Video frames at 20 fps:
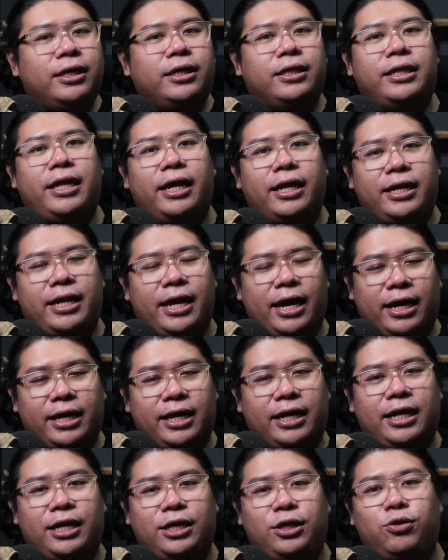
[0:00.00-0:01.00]
that they are
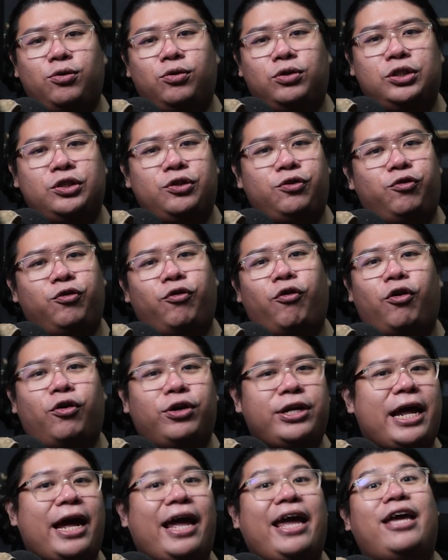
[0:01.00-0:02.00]
gonna use
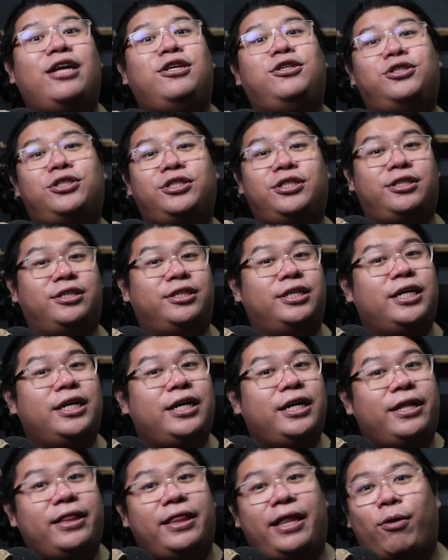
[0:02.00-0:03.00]
for their henshin.
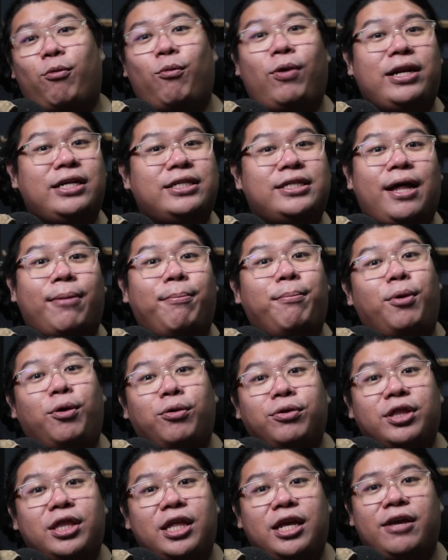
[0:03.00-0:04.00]
Like, what is their
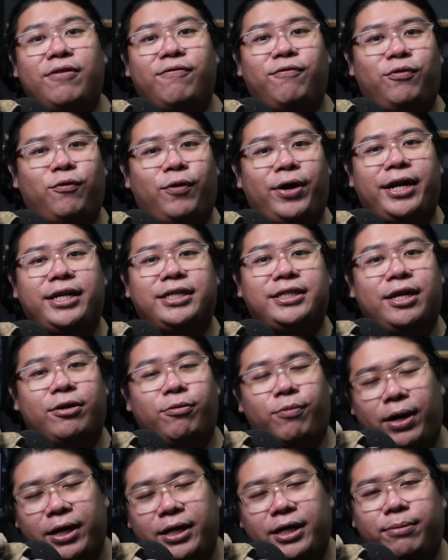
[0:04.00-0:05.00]
motive, what is
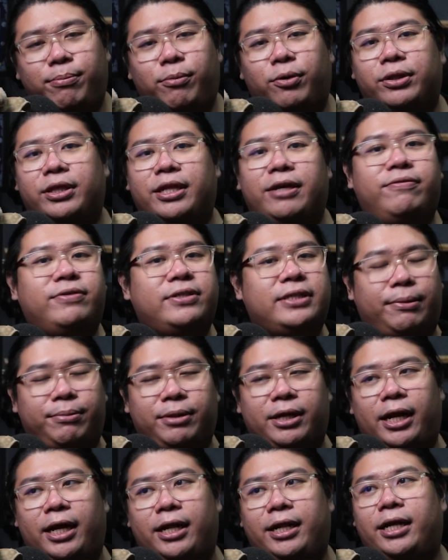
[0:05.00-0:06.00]
their rider motive,
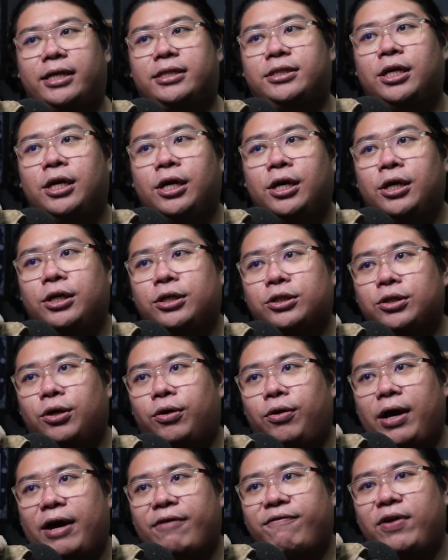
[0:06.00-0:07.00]
something like this.
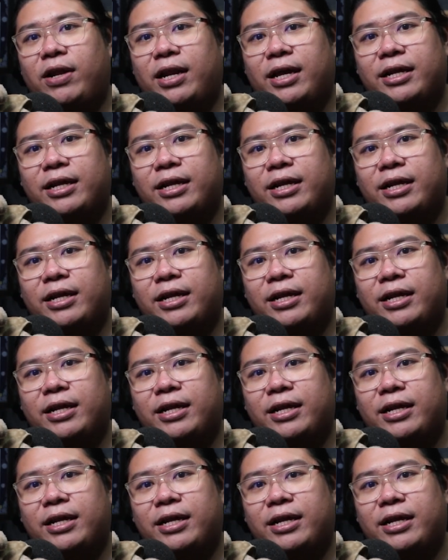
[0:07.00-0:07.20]
So I feel